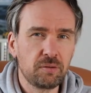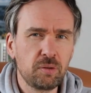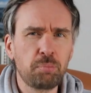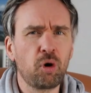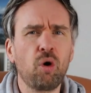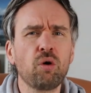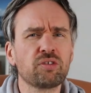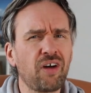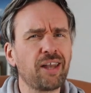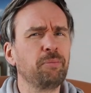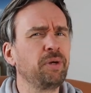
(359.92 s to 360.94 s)
But hold
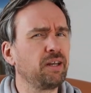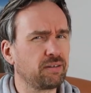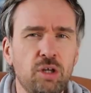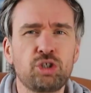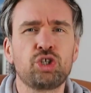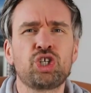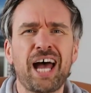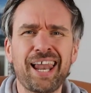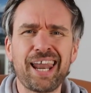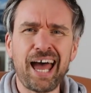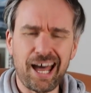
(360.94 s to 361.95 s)
on a minute.
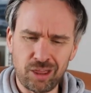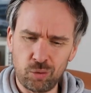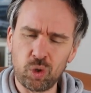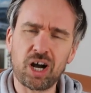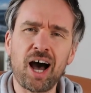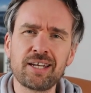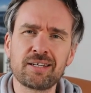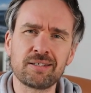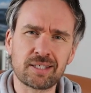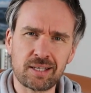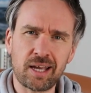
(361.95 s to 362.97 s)
T'Challa and the
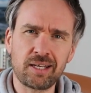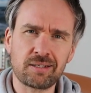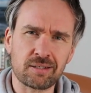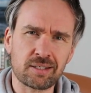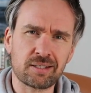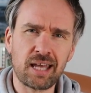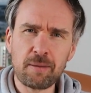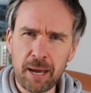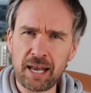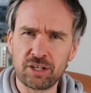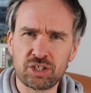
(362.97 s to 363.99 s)
Wakandan scientists, they
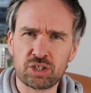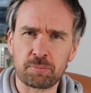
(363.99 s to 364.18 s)
managed to